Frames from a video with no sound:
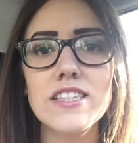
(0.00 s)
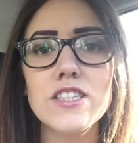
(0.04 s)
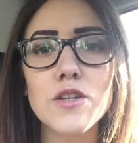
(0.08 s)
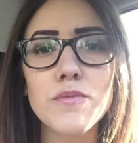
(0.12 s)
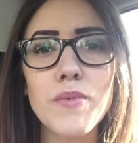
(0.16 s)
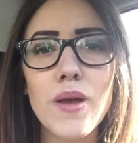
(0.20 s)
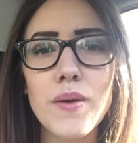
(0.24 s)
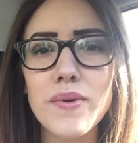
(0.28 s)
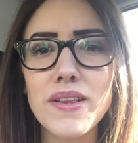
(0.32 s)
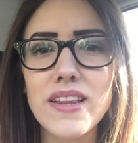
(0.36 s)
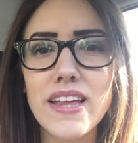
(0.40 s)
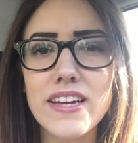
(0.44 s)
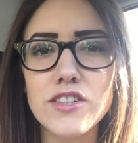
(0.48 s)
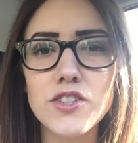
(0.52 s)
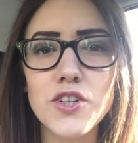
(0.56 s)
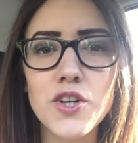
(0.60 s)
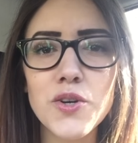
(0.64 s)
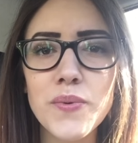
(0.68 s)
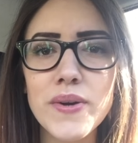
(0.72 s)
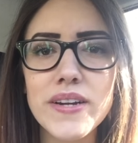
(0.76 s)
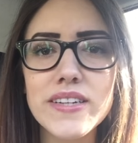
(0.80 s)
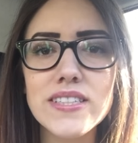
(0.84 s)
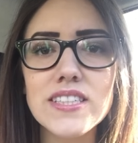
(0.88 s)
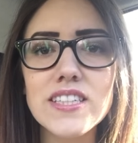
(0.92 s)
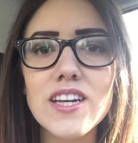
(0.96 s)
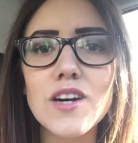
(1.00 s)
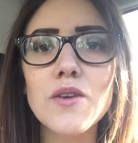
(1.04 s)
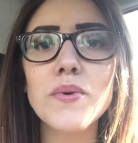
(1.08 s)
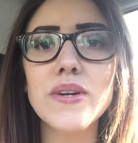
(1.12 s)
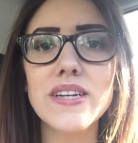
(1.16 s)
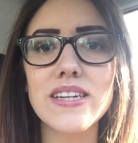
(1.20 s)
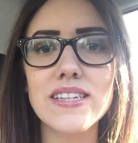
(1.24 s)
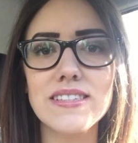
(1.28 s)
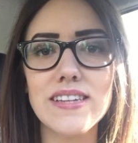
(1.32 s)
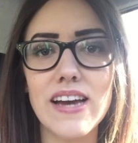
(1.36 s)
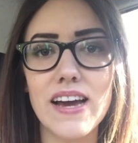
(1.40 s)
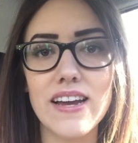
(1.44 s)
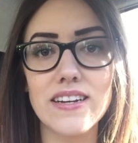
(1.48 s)
And so maybe like 2 weeks ago, we
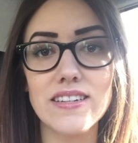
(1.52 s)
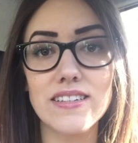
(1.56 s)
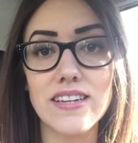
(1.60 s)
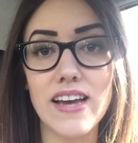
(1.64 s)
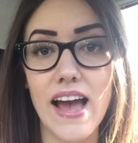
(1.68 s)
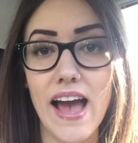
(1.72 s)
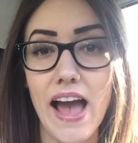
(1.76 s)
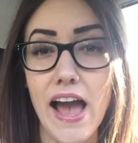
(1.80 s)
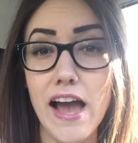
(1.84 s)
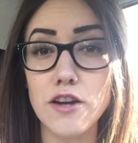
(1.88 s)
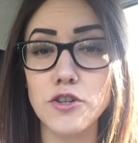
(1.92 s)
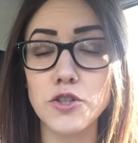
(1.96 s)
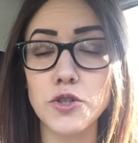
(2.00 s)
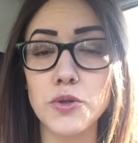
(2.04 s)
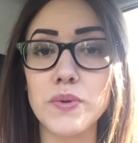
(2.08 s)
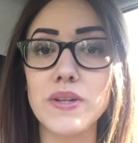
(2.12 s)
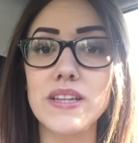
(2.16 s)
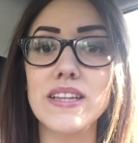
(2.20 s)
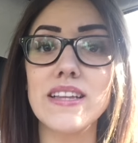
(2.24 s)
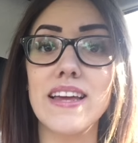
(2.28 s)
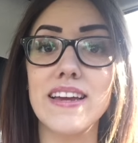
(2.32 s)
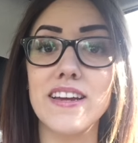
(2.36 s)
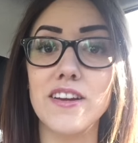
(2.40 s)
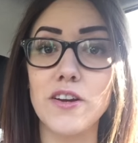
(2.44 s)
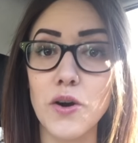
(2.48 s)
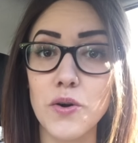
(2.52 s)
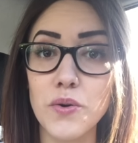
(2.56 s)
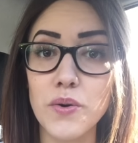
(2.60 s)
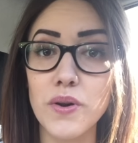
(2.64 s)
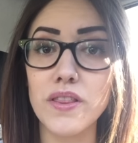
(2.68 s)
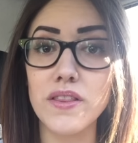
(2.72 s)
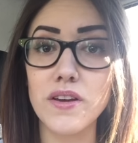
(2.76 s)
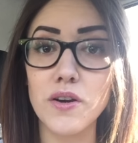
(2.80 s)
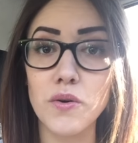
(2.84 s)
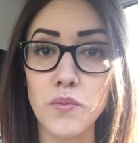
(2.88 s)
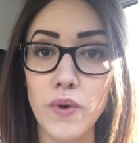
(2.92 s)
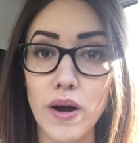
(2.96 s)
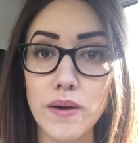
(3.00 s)
decided to actually like go to
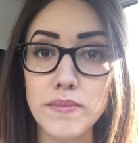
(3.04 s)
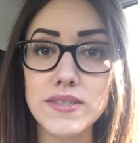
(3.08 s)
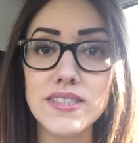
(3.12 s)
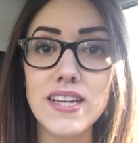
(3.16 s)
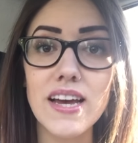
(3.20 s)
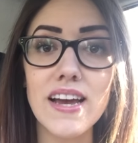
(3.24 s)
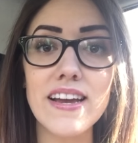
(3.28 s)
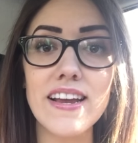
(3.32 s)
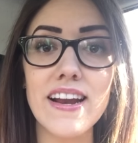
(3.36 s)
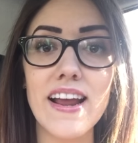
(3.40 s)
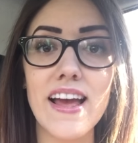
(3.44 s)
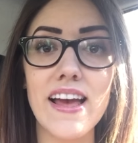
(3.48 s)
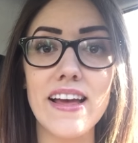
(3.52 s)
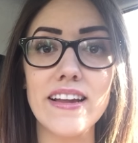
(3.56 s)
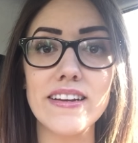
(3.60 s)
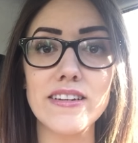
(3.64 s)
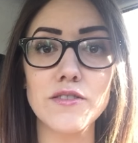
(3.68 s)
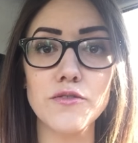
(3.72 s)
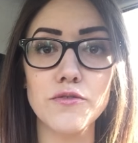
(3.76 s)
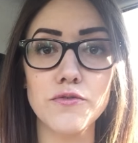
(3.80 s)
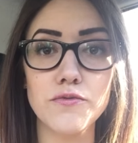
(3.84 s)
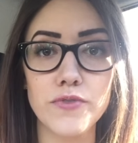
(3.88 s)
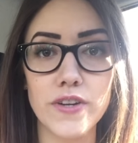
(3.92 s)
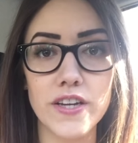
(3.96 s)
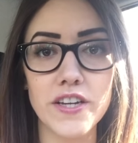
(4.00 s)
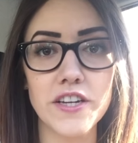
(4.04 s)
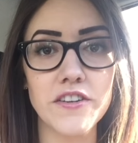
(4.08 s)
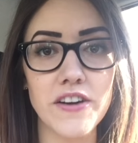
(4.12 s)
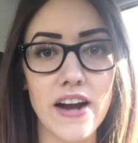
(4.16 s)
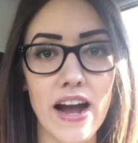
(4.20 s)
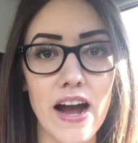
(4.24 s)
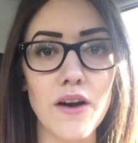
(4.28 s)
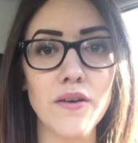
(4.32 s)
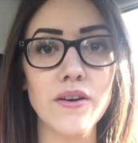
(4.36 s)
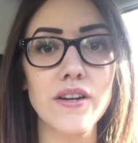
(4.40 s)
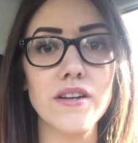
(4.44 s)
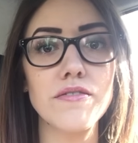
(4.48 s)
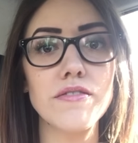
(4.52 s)
their website and figure
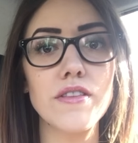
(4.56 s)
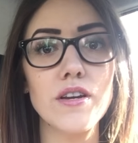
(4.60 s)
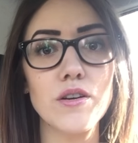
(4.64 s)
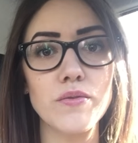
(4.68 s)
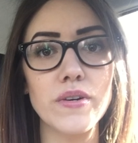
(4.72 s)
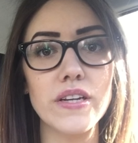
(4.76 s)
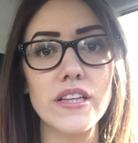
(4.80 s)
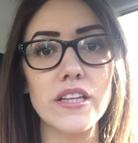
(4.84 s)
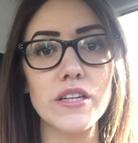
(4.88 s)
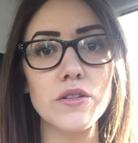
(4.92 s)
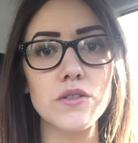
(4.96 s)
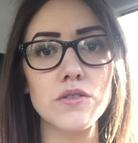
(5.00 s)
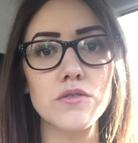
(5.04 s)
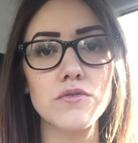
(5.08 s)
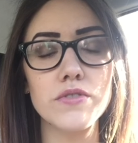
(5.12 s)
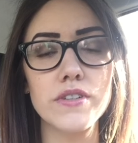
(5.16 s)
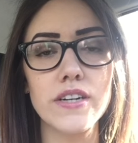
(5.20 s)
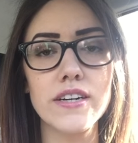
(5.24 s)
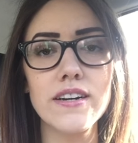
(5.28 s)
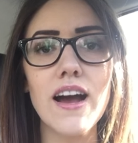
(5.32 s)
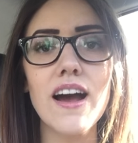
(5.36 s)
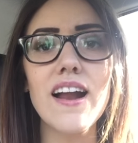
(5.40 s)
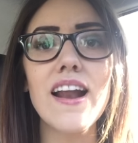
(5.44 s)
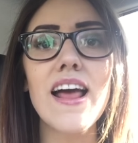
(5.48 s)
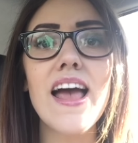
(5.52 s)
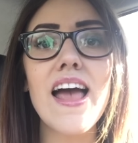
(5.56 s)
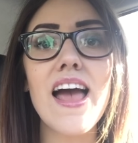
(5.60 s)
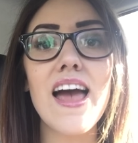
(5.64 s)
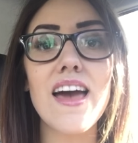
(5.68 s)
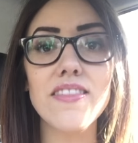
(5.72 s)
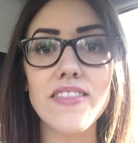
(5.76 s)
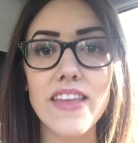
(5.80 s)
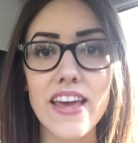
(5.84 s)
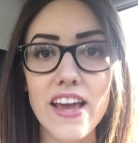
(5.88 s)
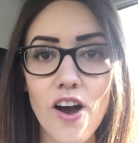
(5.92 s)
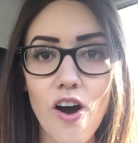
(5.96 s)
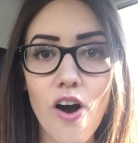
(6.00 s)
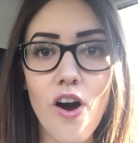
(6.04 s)
out if they're really gluten-free or not.
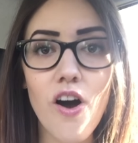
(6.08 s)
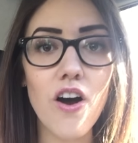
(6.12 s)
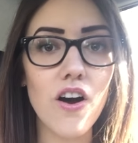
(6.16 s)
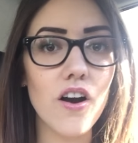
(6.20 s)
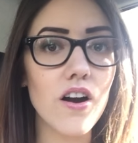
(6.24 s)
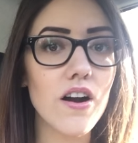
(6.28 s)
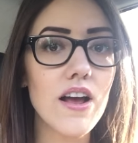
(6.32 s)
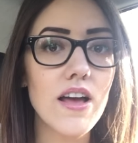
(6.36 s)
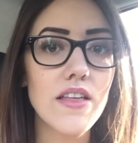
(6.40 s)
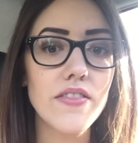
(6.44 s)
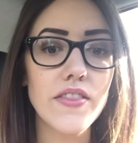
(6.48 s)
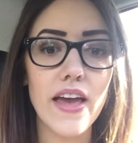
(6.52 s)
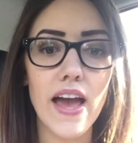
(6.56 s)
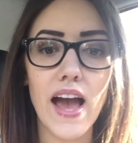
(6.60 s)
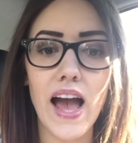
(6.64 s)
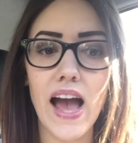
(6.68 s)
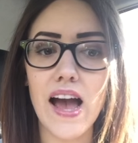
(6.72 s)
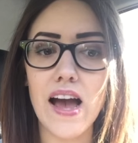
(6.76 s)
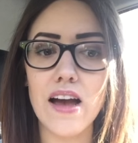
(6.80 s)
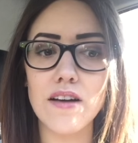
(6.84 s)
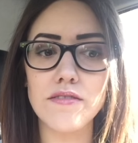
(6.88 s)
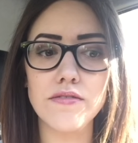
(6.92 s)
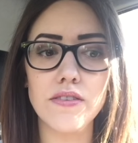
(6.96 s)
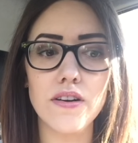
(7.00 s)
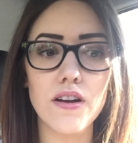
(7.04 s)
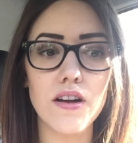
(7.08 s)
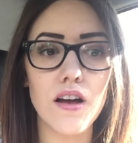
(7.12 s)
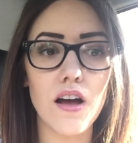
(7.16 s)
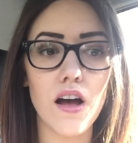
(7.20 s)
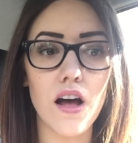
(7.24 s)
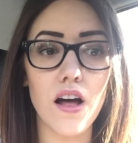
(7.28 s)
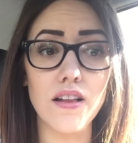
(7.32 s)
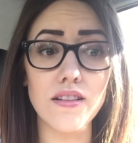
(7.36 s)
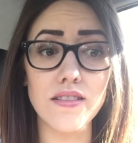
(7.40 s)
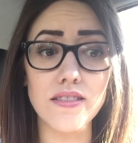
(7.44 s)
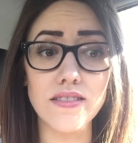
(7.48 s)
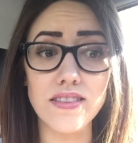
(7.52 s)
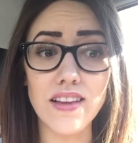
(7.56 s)
And they are. They have
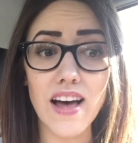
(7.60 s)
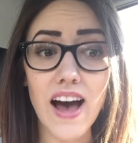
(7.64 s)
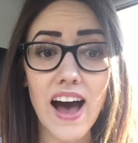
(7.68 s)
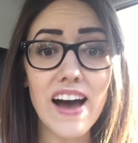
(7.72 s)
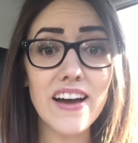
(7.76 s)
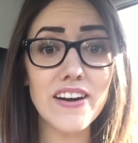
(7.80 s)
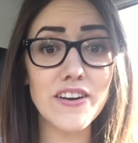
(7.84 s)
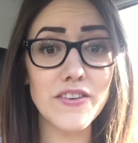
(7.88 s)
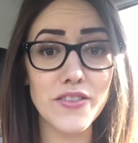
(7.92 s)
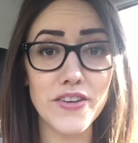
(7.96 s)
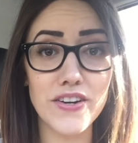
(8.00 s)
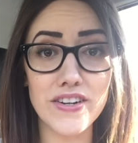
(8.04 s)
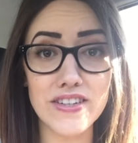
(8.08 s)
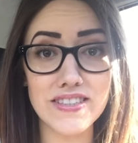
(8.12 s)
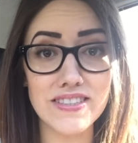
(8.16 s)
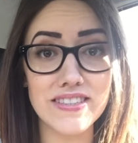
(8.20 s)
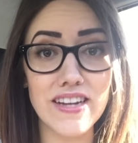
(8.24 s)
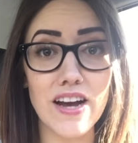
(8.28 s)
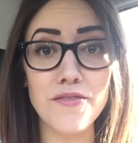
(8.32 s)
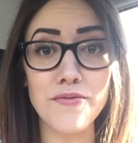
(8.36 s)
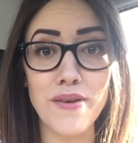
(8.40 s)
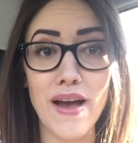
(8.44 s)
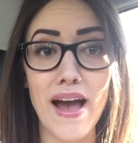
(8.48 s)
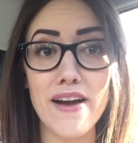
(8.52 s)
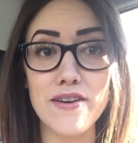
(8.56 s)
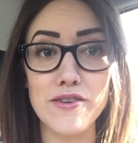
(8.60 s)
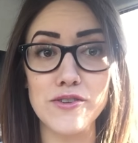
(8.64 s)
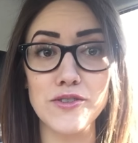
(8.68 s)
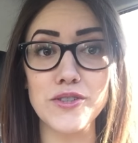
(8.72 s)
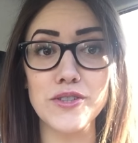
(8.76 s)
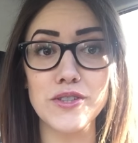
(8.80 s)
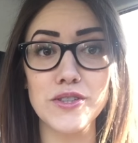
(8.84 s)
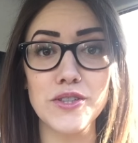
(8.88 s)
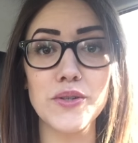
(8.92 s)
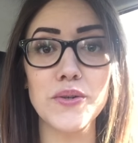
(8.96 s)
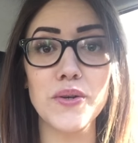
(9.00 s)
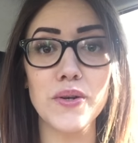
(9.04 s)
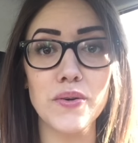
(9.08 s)
a lot of their stuff
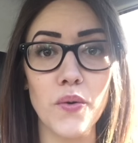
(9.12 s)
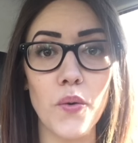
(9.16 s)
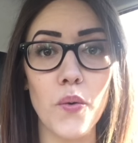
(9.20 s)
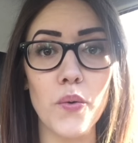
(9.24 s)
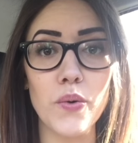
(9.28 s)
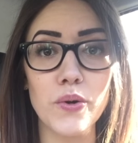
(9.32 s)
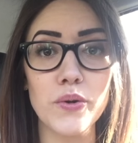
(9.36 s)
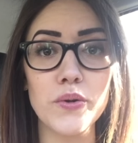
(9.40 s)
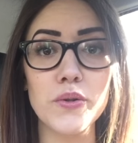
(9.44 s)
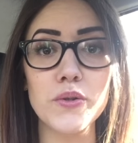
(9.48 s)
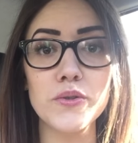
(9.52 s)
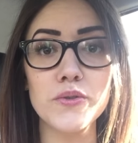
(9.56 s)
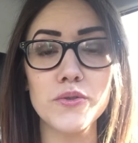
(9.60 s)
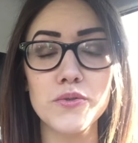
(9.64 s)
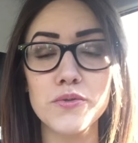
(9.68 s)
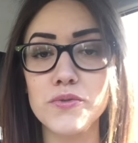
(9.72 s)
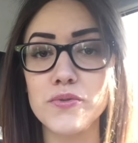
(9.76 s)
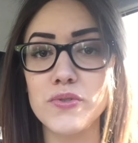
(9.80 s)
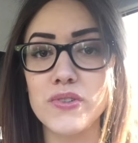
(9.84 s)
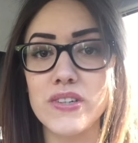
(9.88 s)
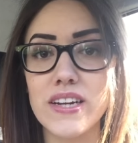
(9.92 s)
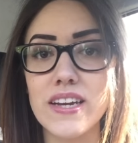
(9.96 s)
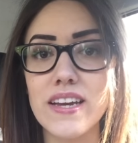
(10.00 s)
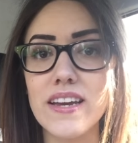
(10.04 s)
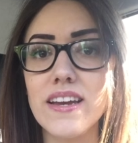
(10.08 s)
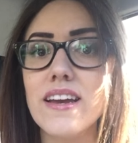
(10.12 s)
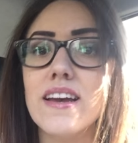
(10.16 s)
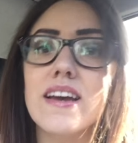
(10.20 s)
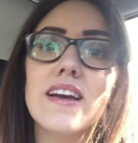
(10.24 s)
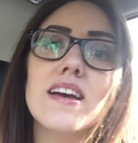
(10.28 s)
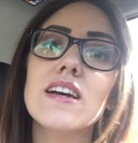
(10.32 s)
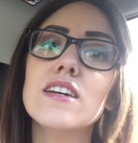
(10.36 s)
actually you can order gluten-free.